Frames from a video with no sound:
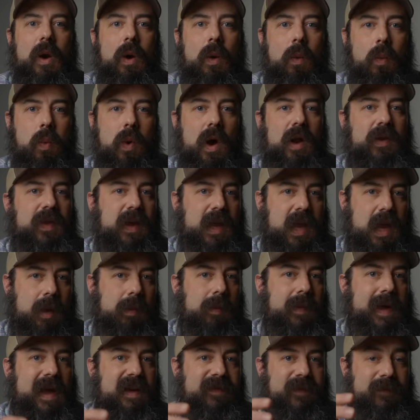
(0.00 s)
what the
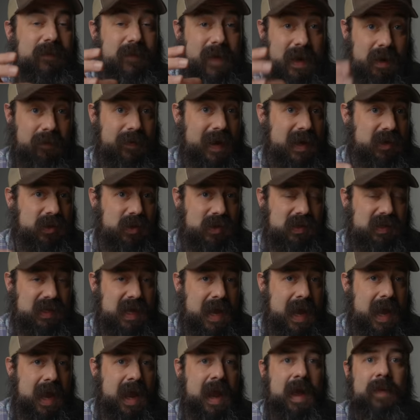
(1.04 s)
camera manufacturers
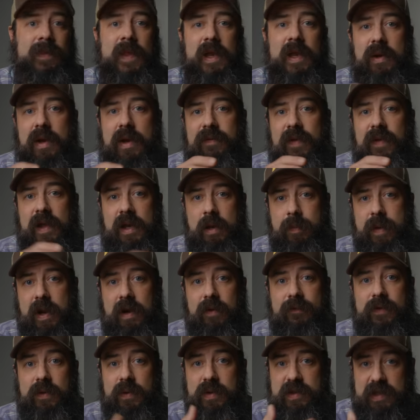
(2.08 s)
say, and then you have
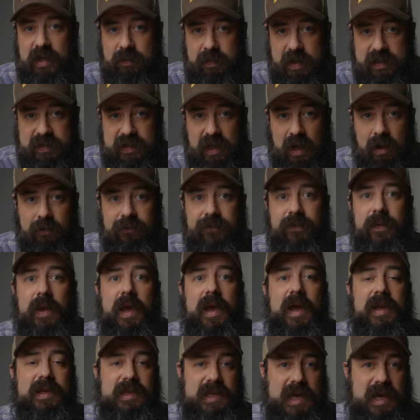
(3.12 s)
independent reviewers like myself
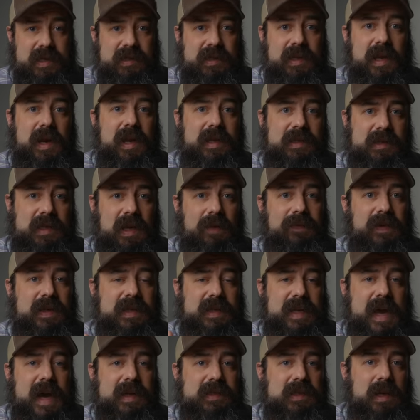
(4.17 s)
test it and see if it
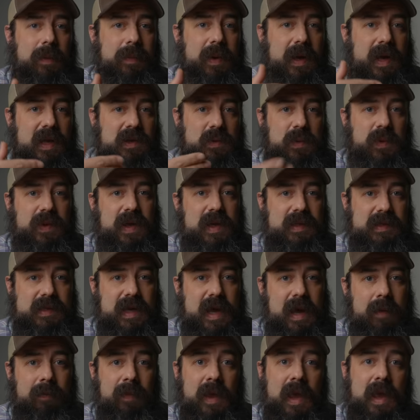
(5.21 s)
stacks up against what they
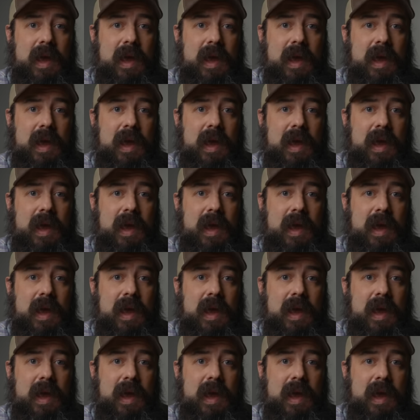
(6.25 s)
say.